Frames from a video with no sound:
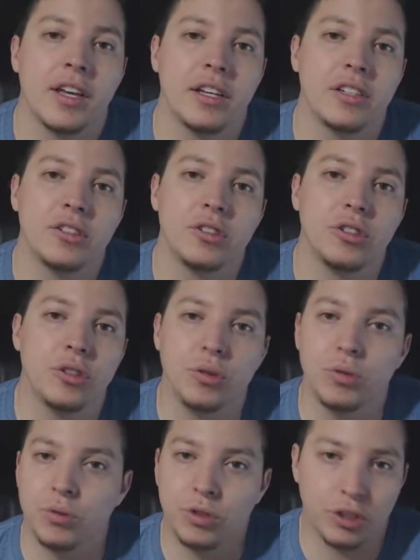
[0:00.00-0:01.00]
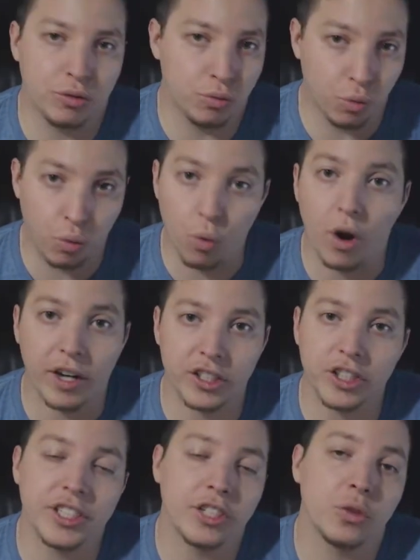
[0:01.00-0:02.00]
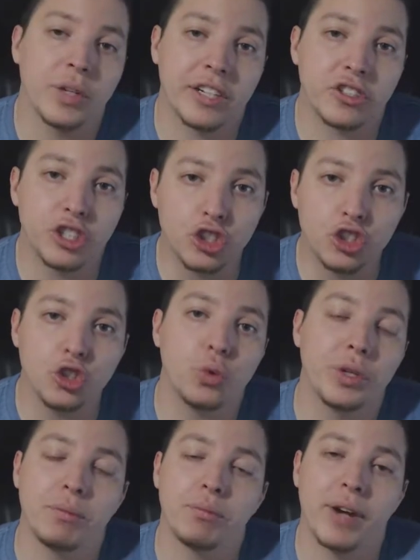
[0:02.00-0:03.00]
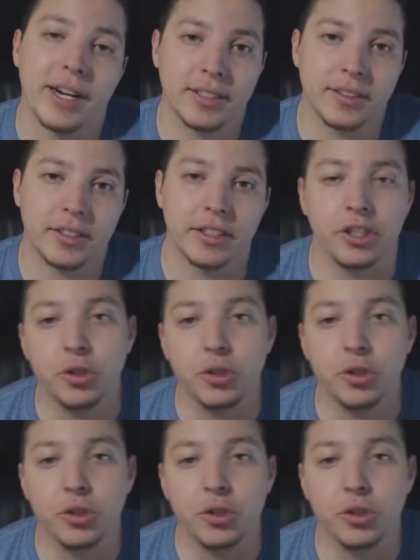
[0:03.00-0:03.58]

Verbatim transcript: is you just watch it and don't actually do any practicing.